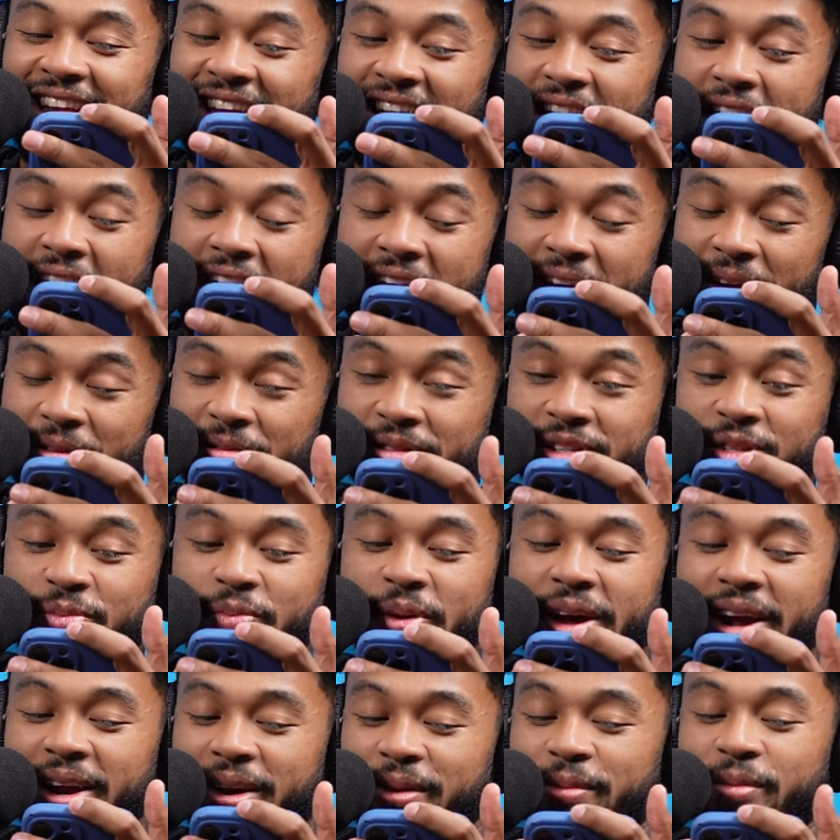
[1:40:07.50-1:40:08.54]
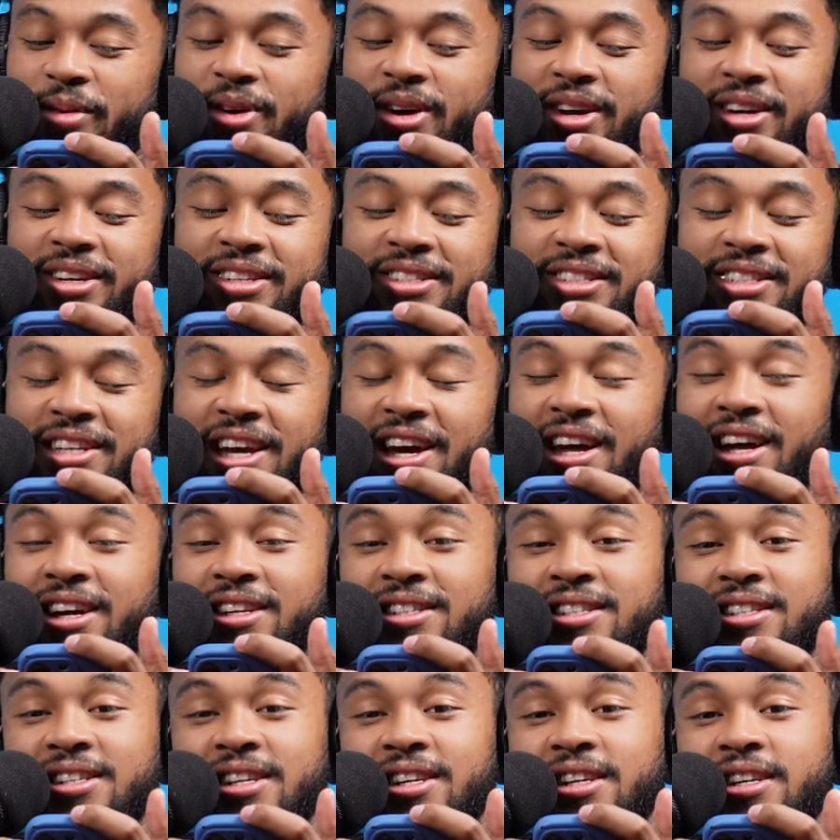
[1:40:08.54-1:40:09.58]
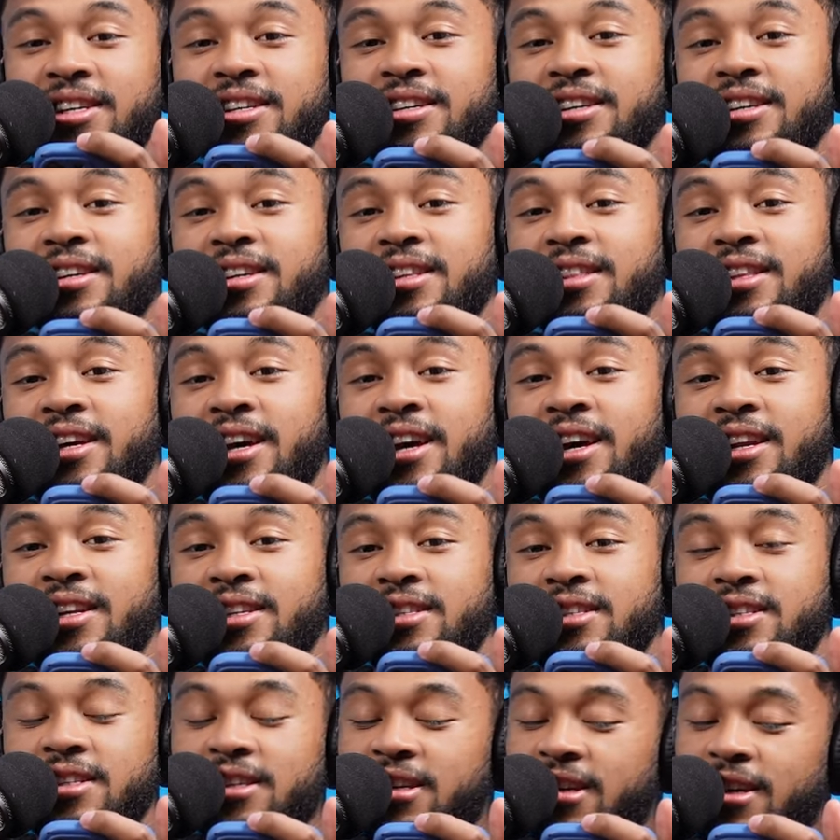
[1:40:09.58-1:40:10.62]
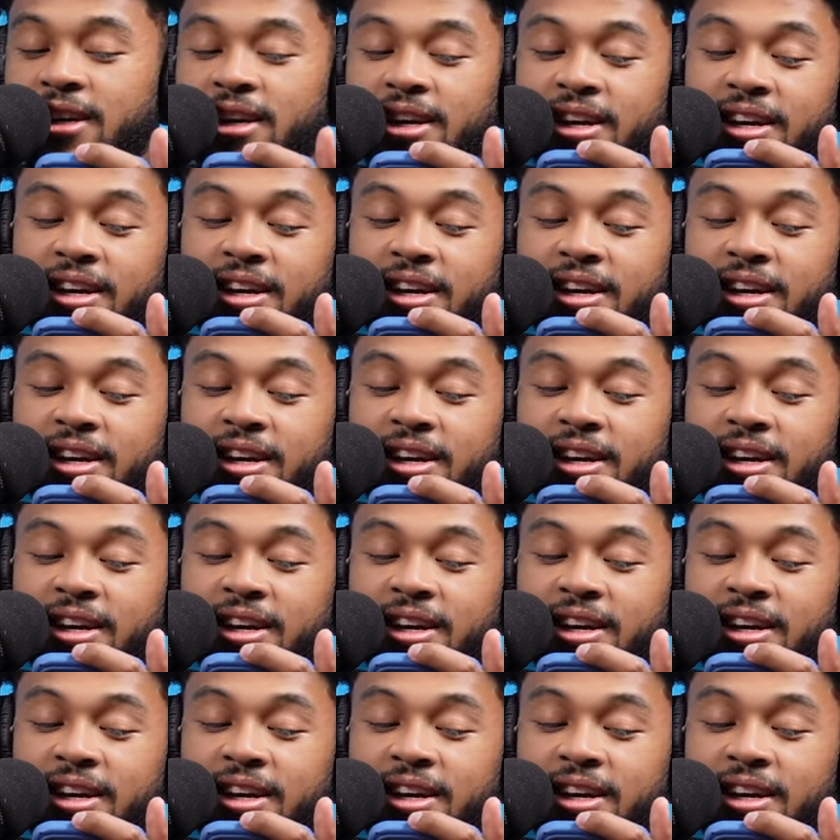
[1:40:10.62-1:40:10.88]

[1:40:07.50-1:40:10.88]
it no more. Hey, respect, bro. Shout out to Le Hennessy.